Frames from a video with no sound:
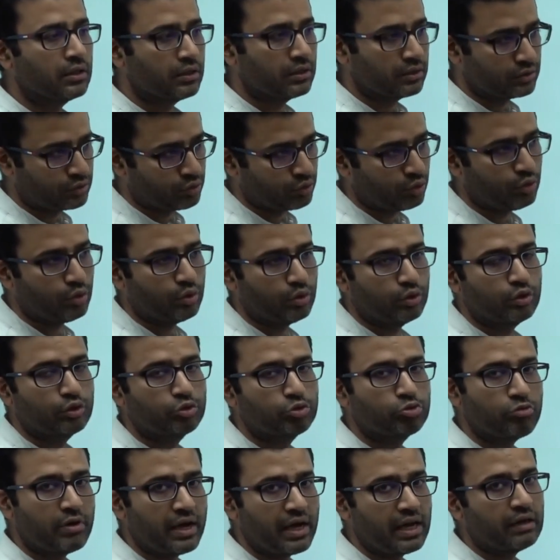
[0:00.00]
So
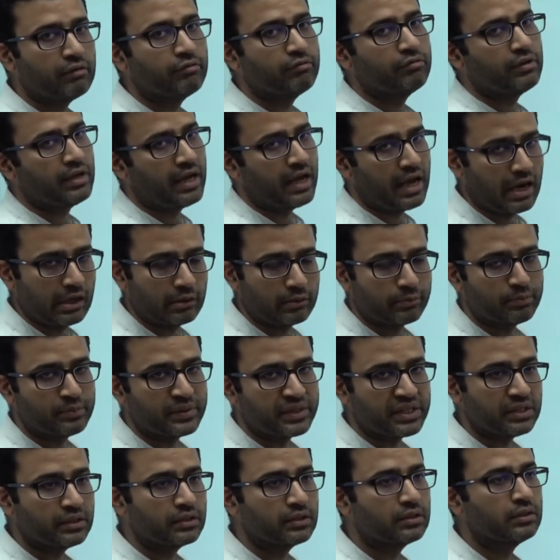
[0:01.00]
12 helped
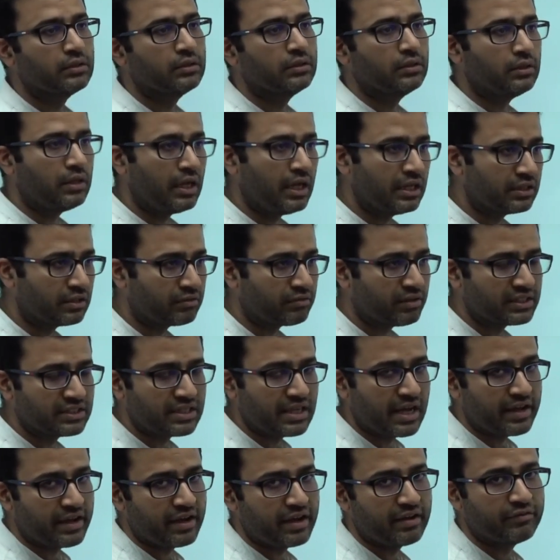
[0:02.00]
me. Otherwise
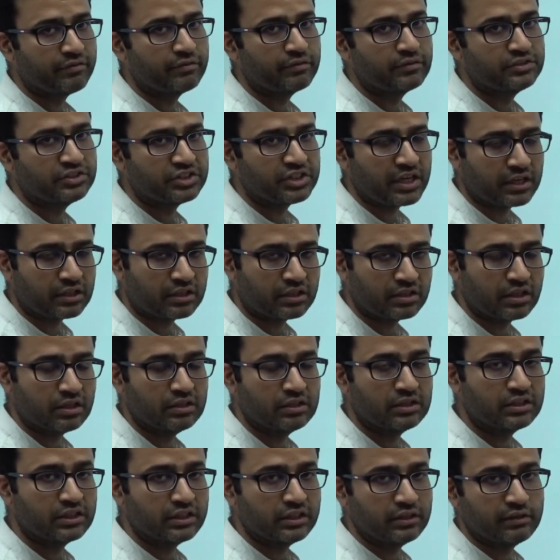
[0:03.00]
I have checked
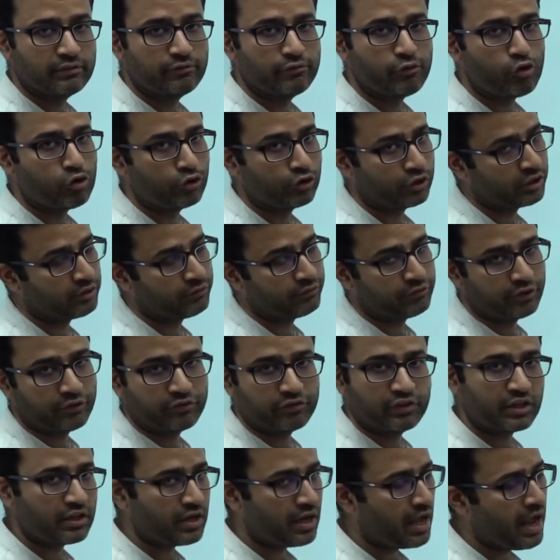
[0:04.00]
13, 14,
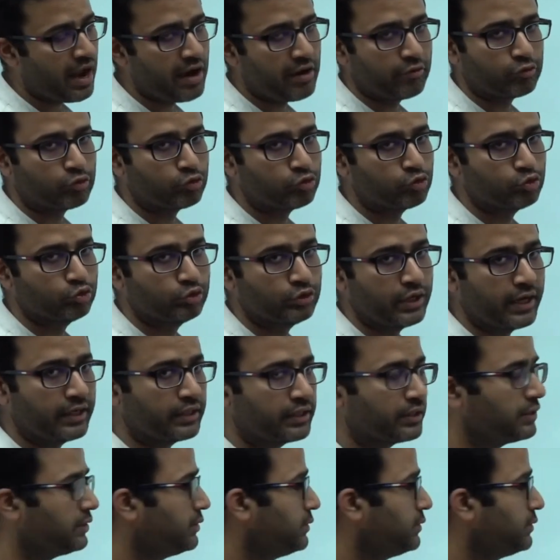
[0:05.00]
15. I have to do that.